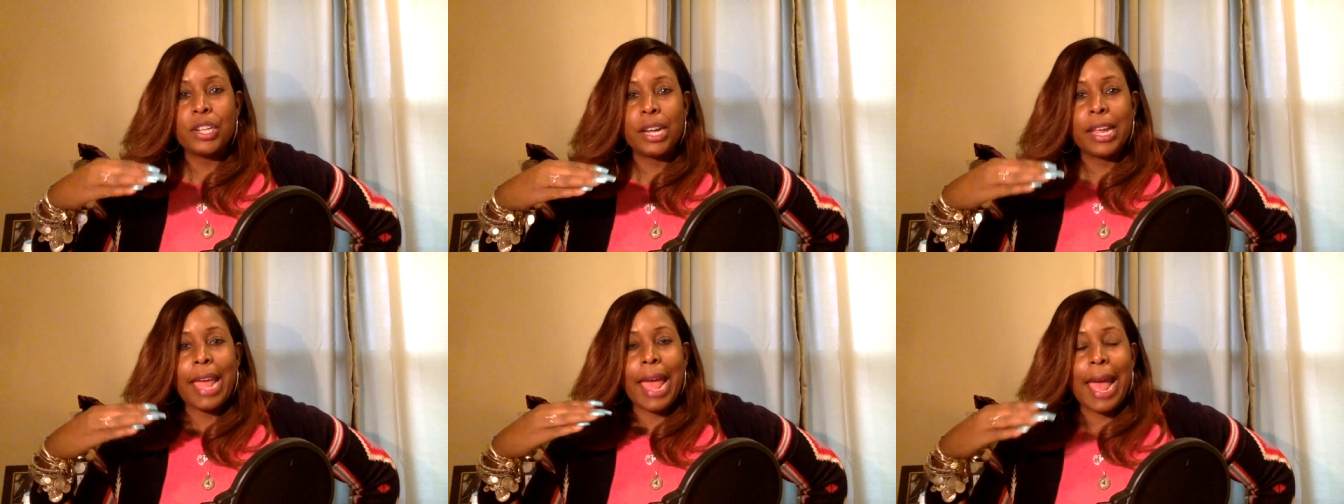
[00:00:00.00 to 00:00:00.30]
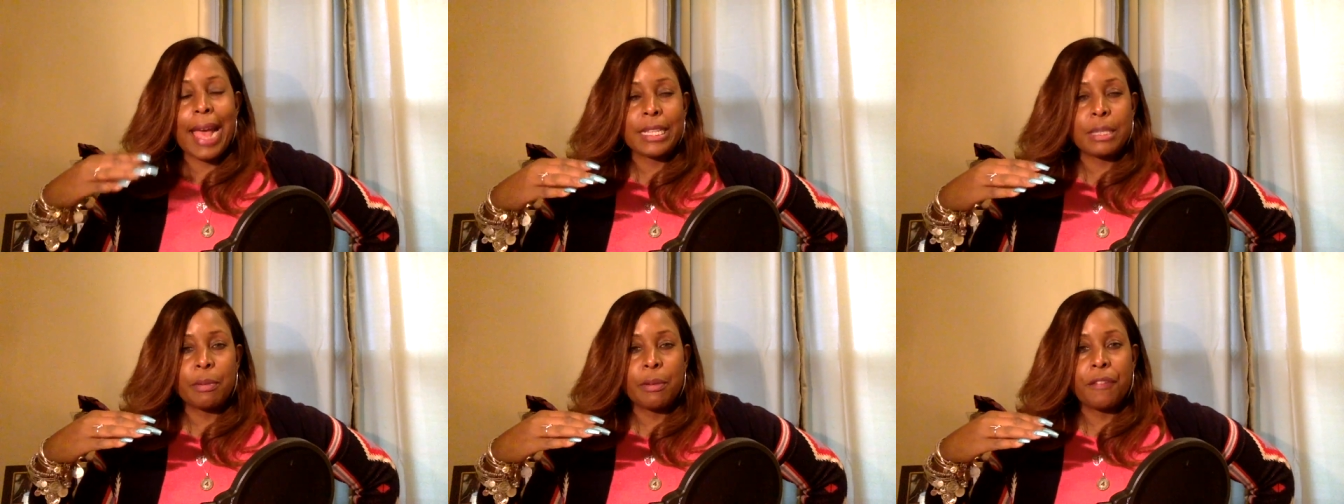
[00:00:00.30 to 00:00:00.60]

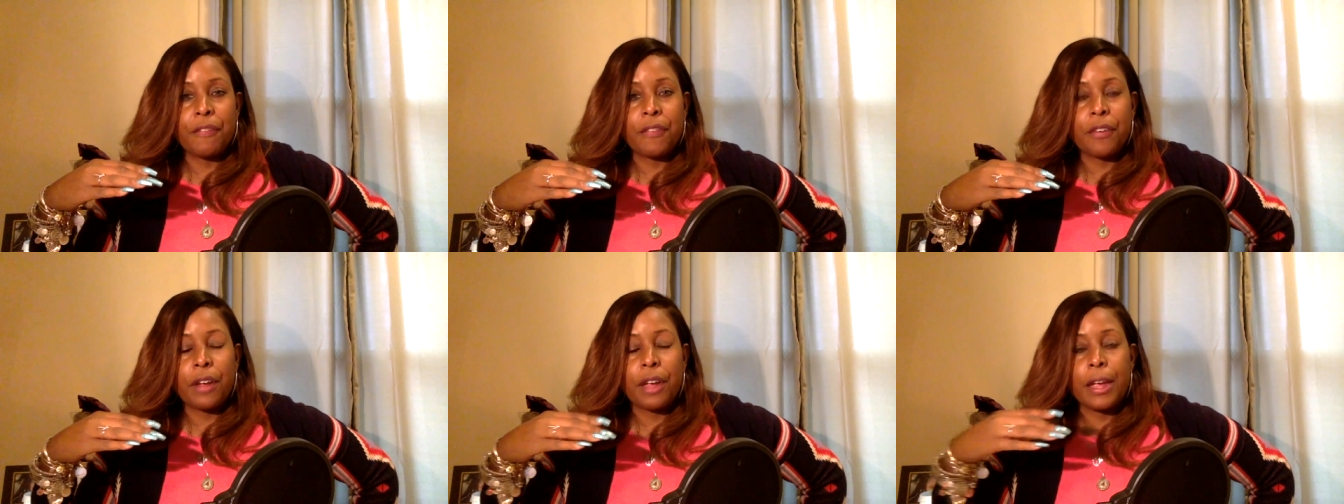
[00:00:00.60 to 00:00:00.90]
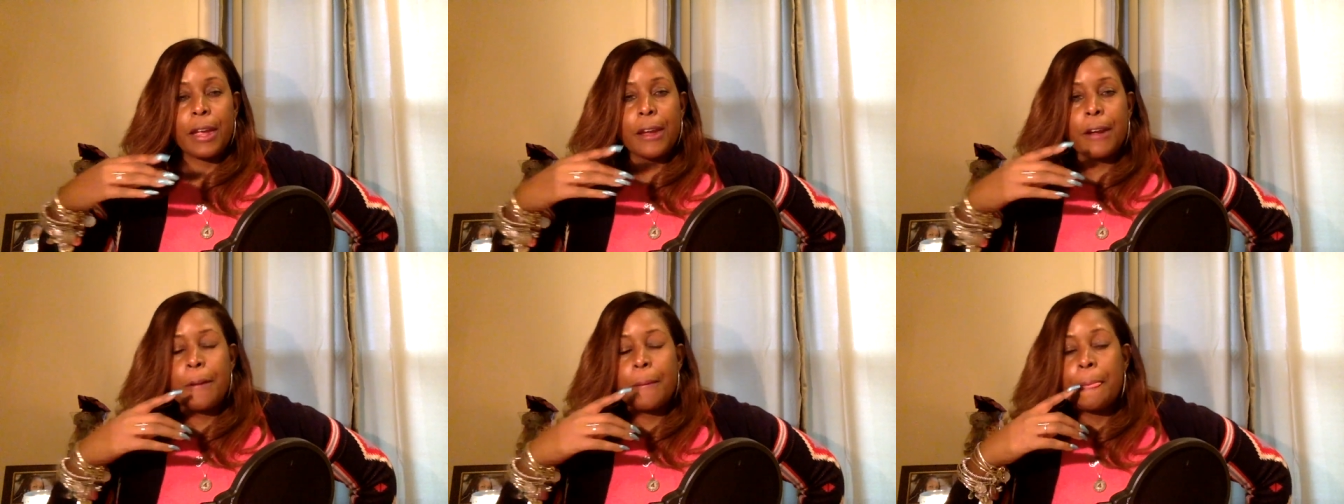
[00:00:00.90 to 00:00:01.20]
gasping for
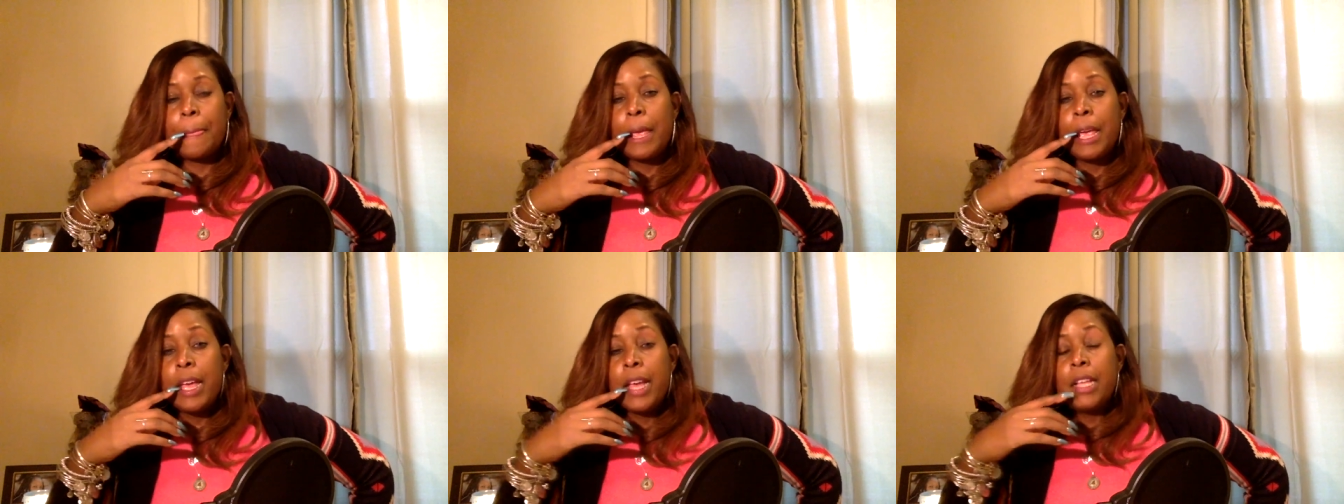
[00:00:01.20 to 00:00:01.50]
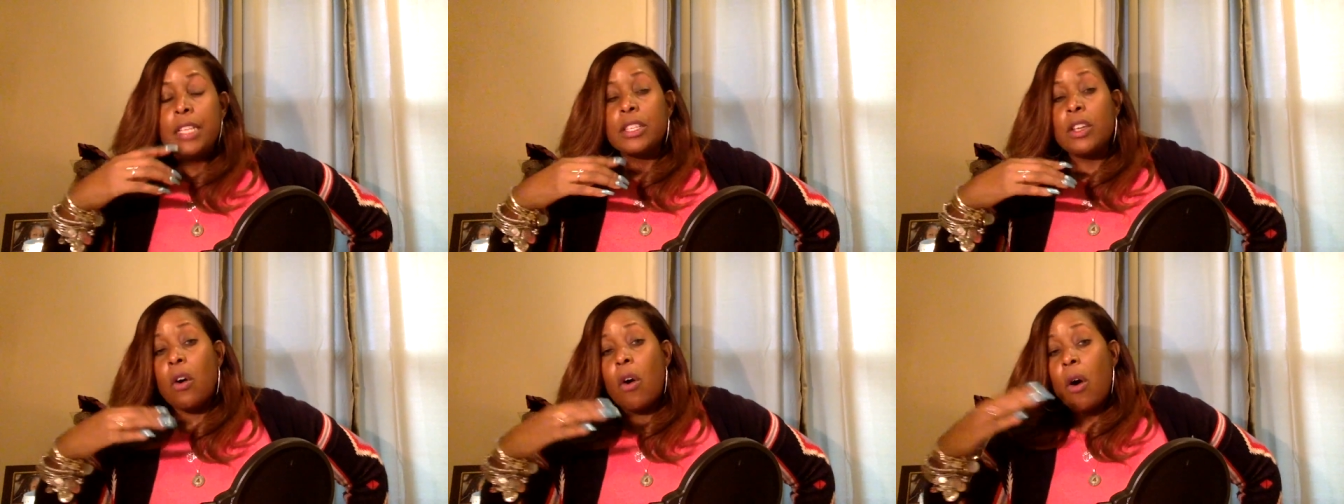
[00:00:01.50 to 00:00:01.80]
air.
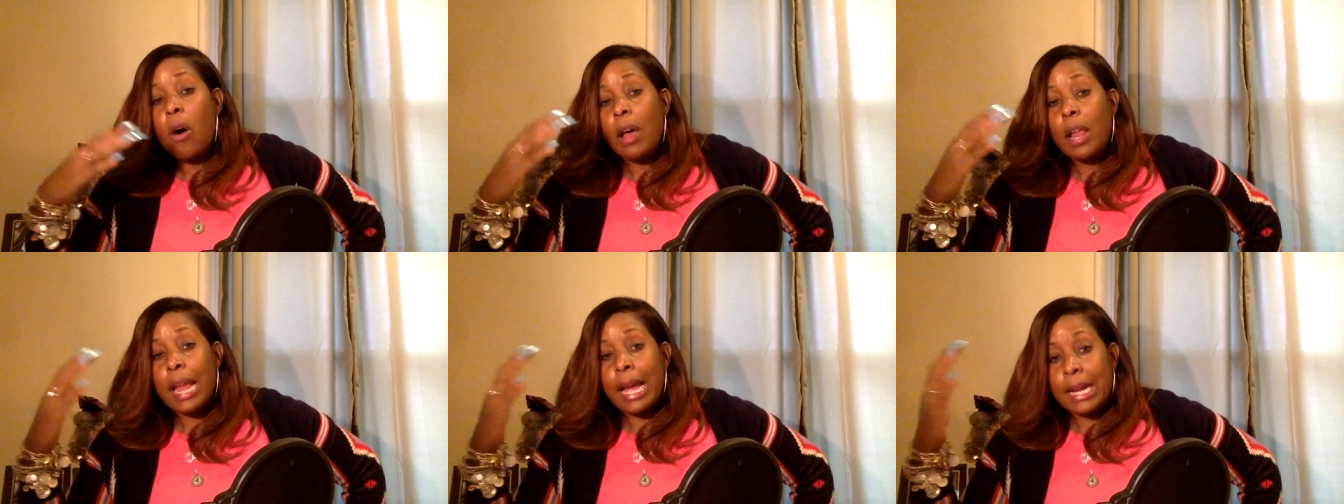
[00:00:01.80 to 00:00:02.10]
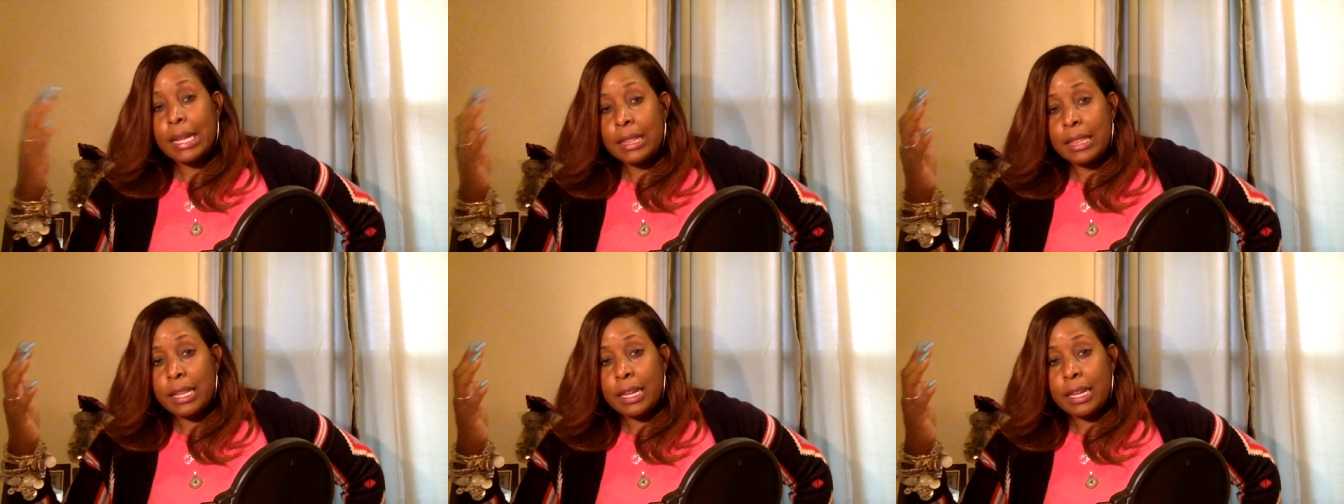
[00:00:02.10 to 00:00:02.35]
So all I could